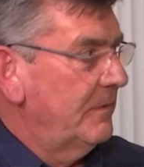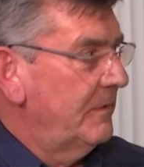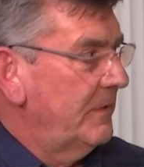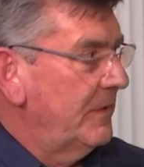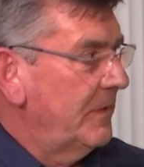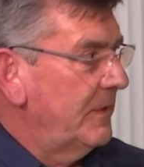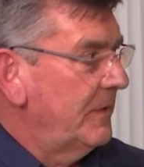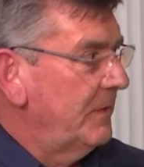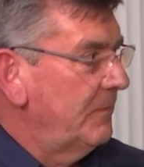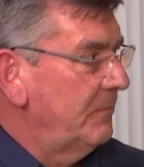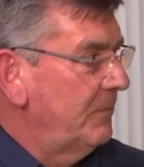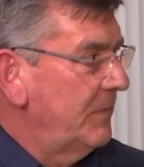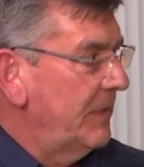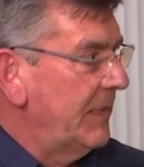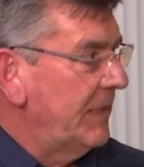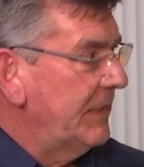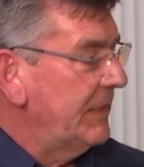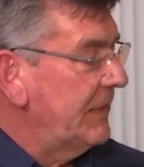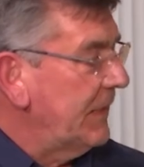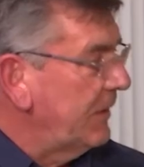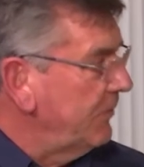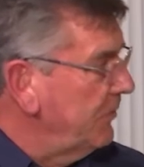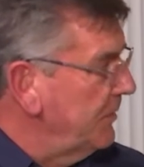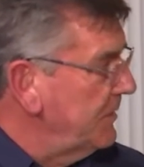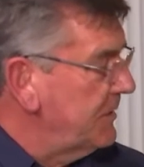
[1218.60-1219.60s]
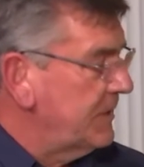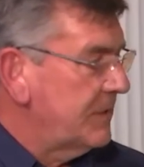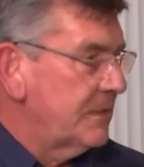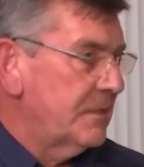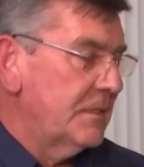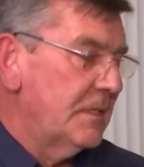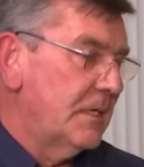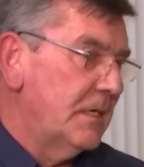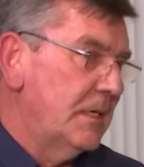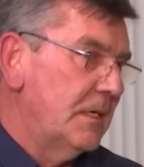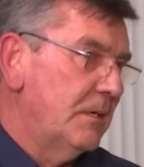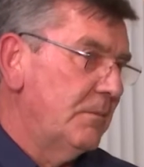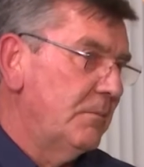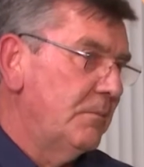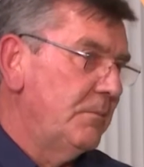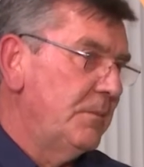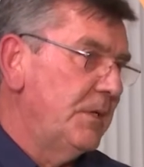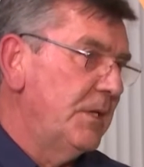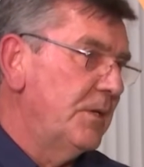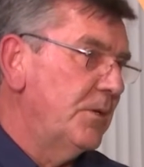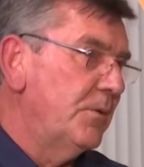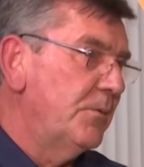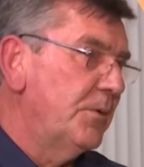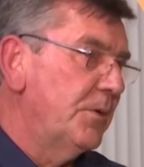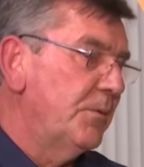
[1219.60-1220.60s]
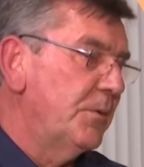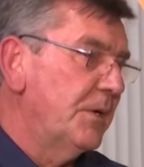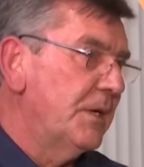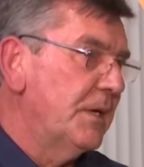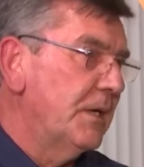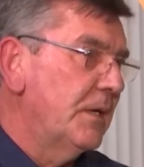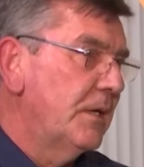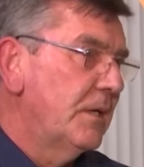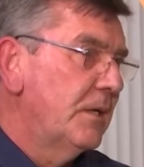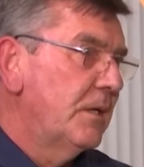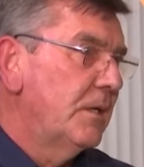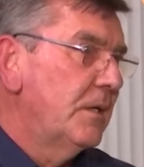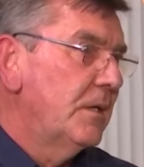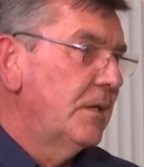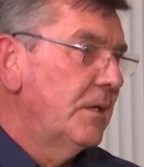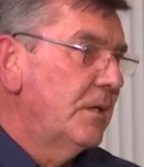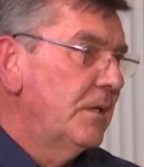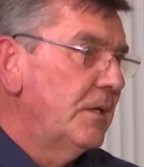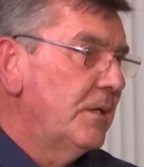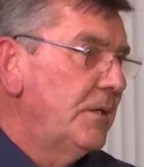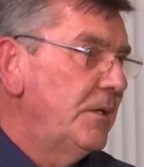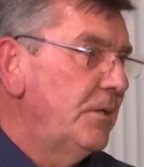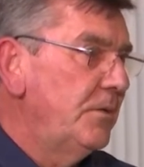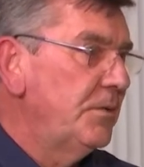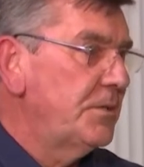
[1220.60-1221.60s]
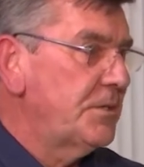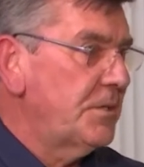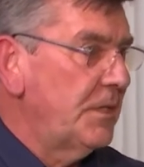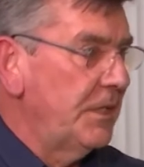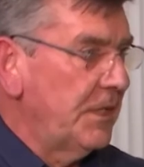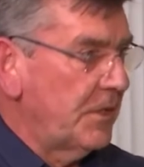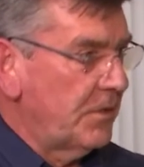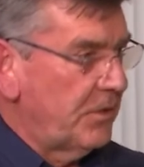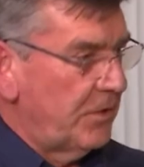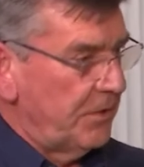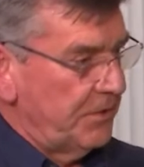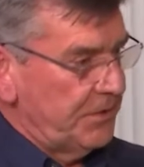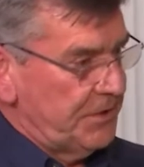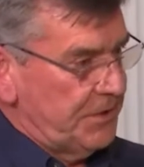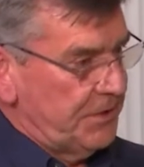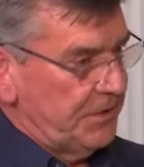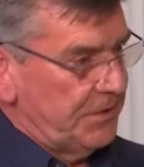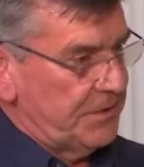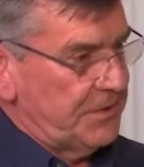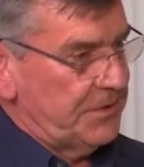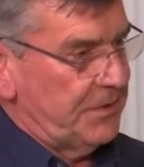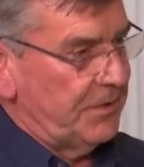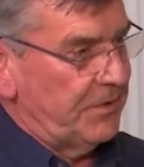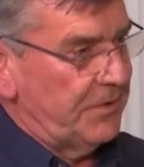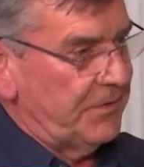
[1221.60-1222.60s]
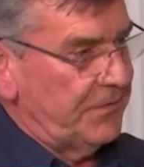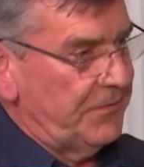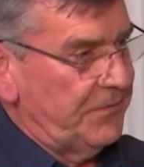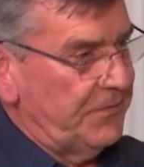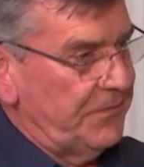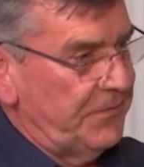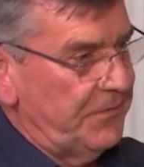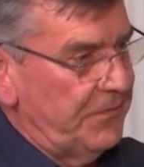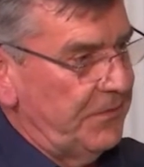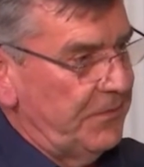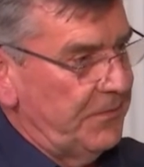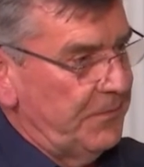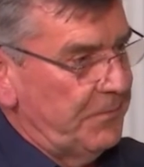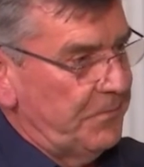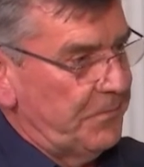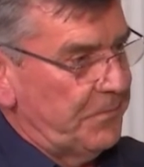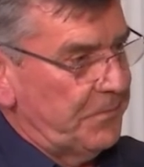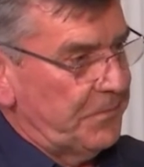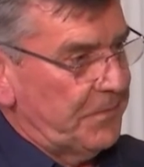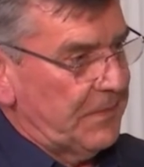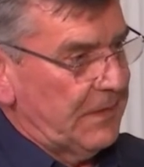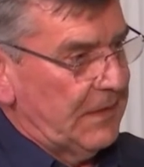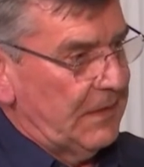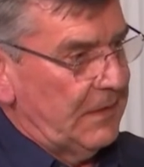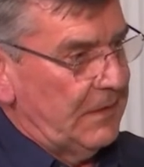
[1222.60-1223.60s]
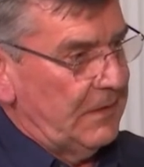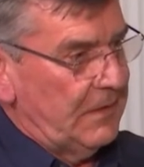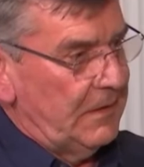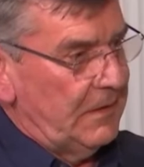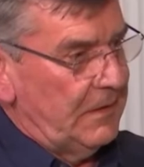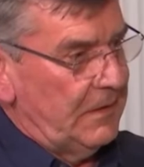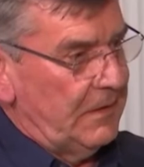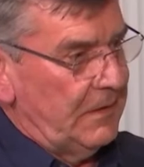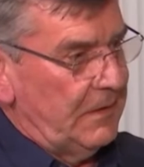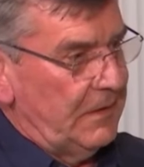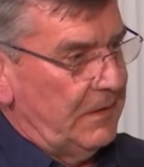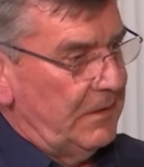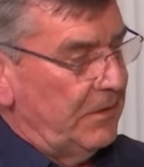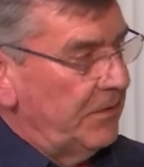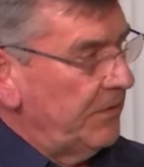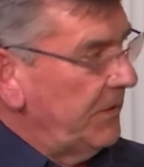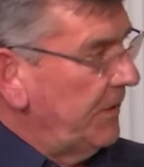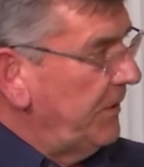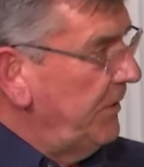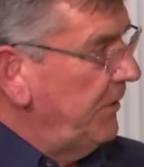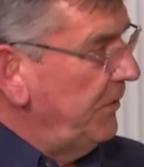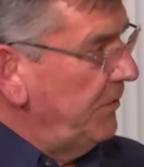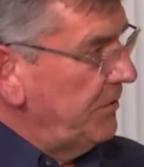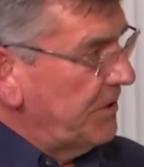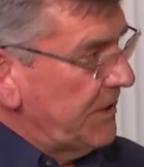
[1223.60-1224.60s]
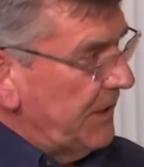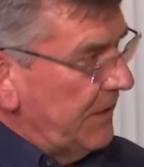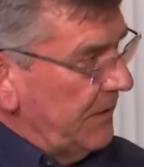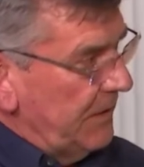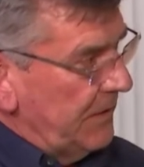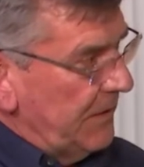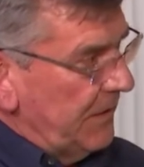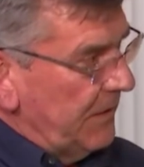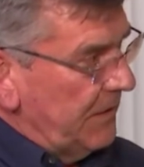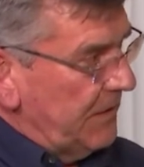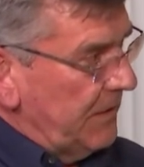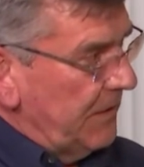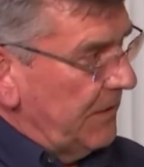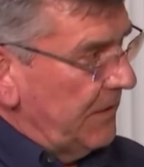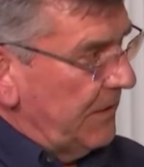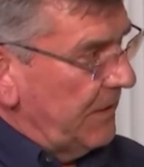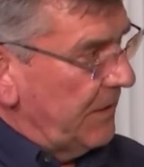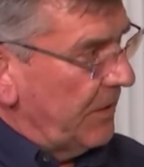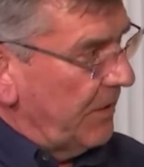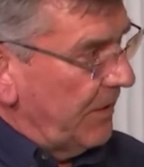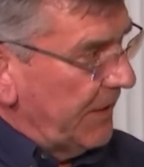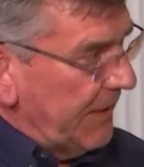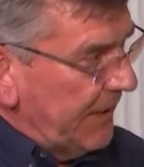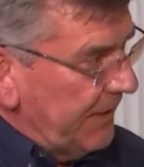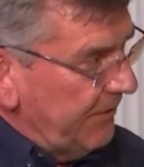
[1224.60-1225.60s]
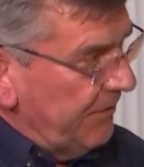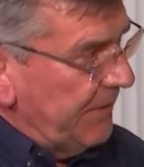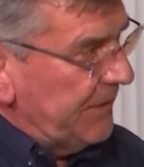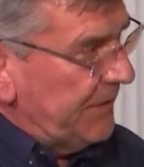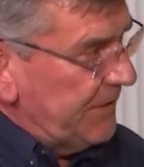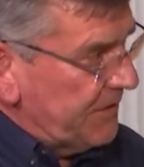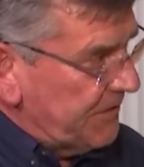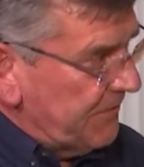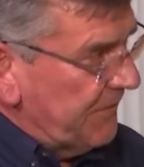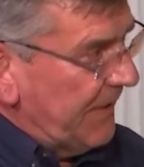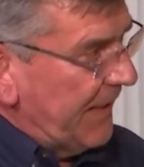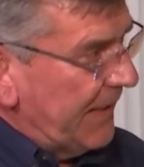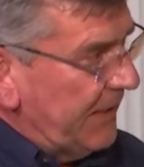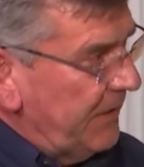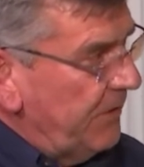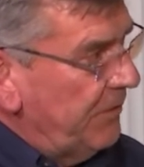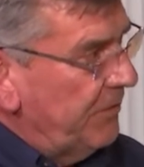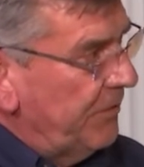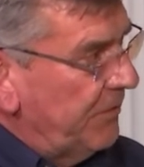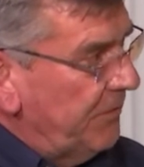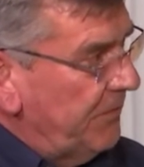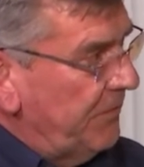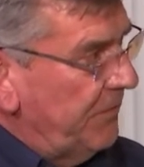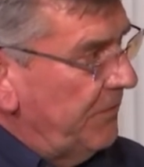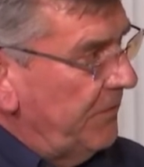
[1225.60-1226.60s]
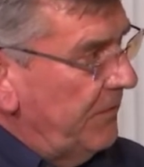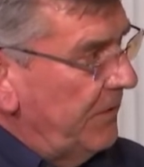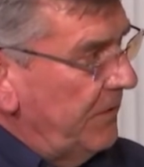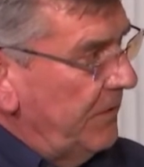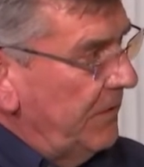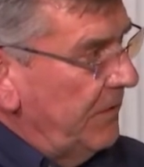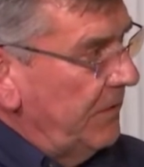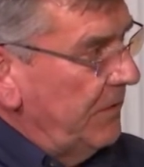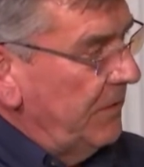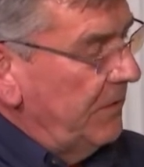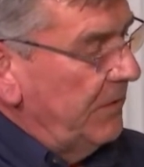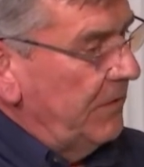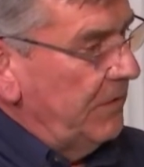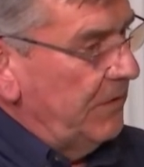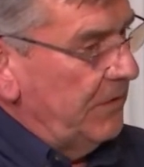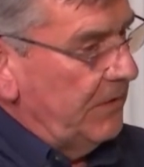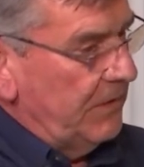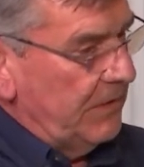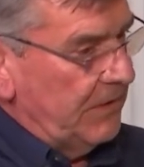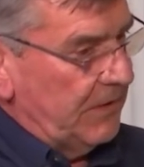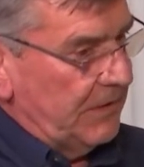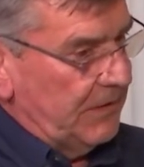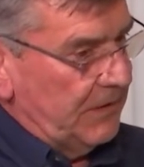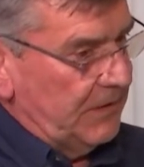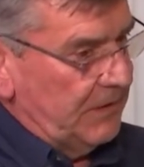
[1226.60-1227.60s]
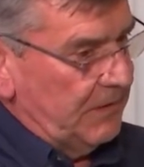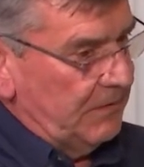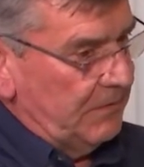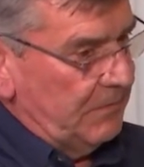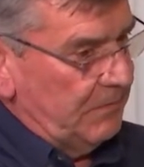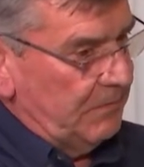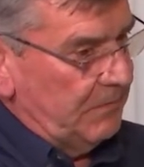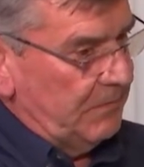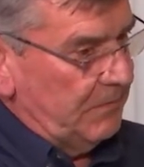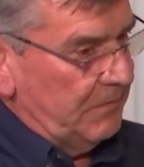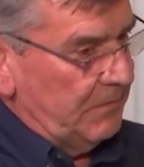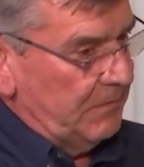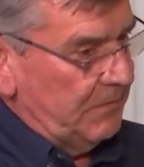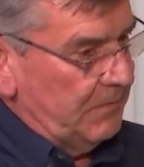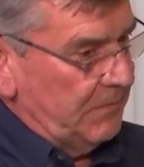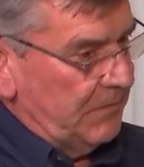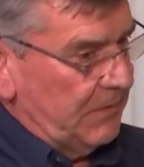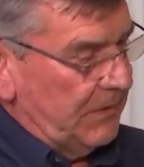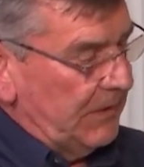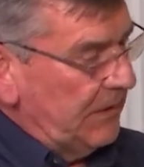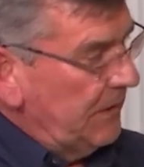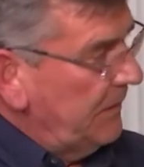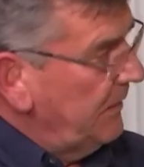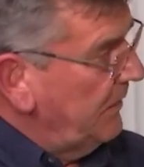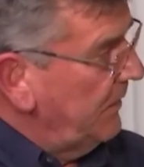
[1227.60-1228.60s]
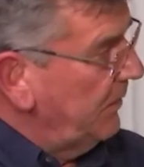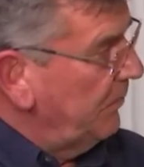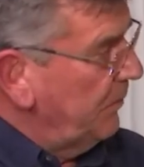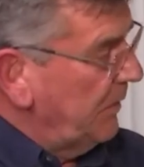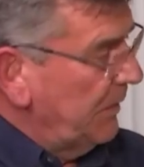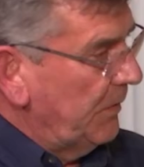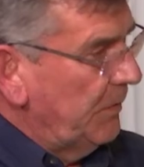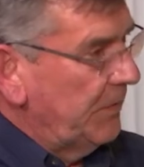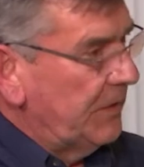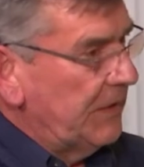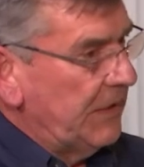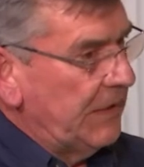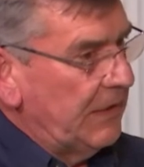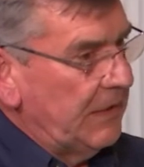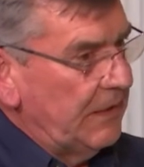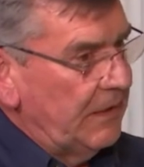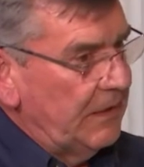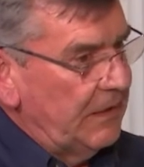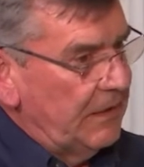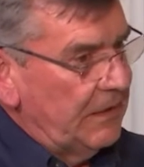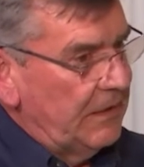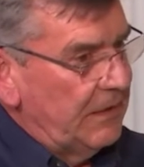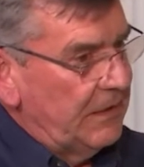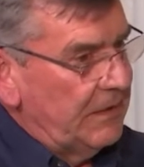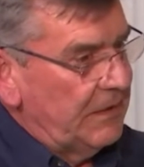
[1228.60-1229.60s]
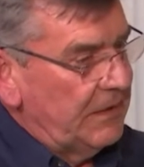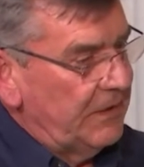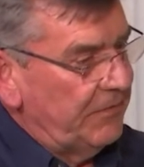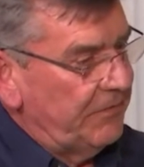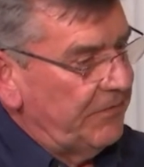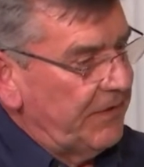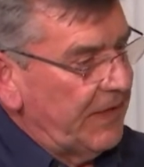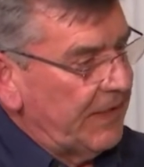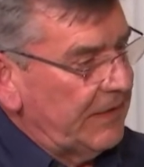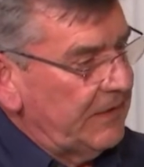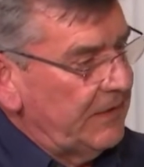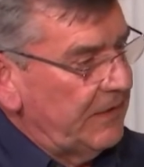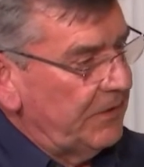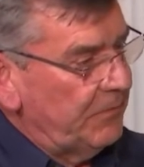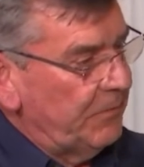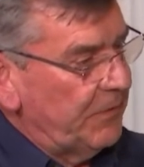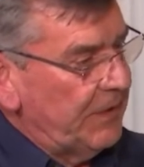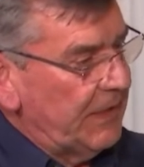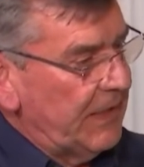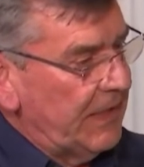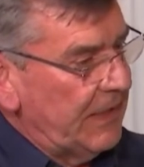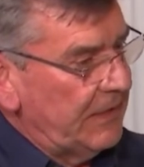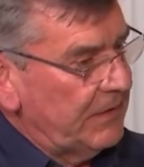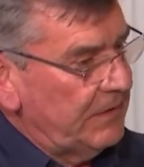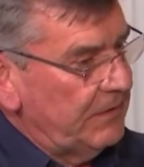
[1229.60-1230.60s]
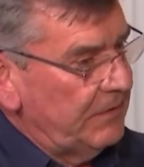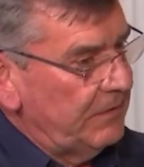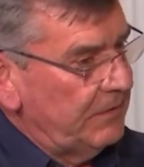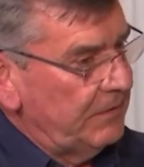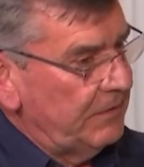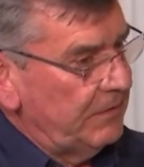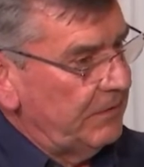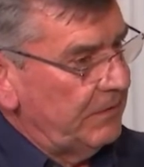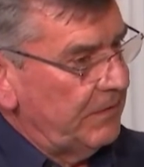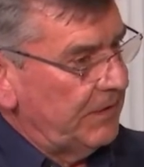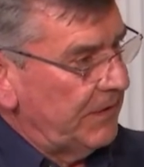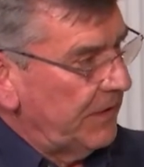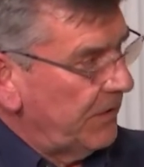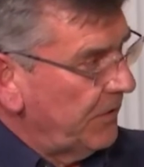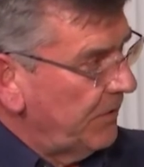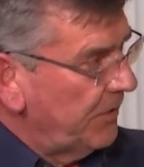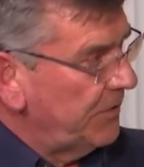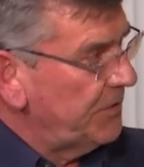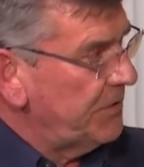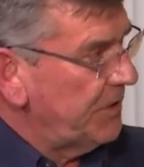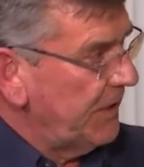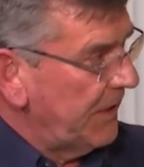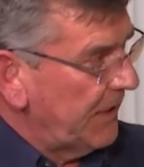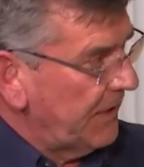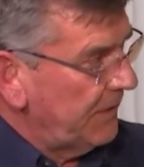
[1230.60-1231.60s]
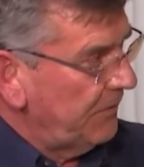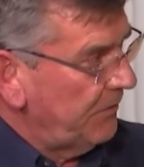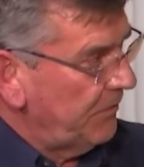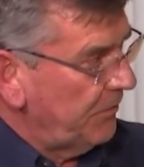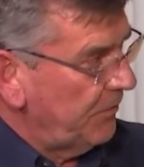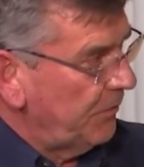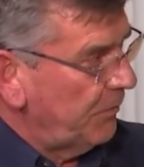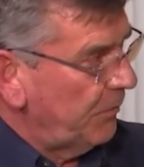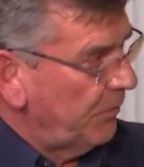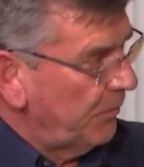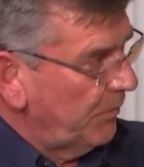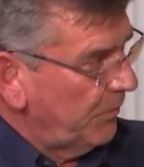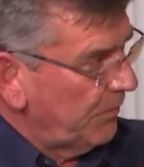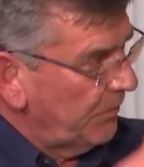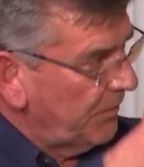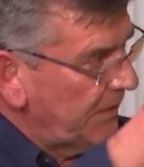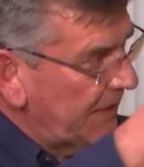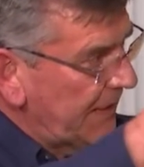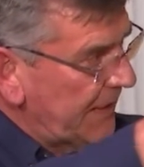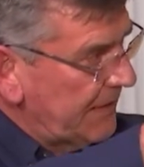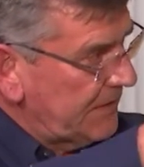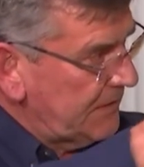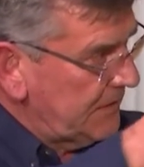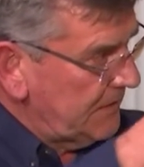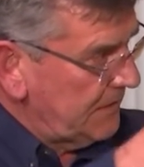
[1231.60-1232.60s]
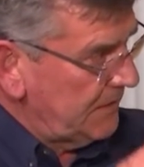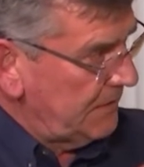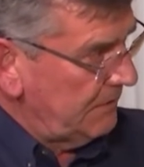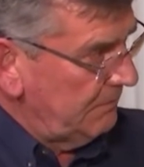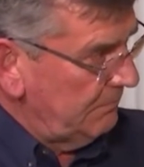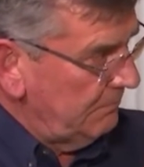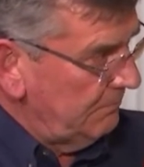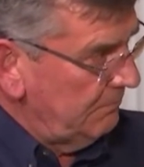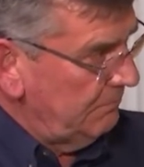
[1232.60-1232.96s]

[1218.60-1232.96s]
And that was, we were hugely conscious of, the high heritage value of the building, the fact that we had to negotiate through all of that.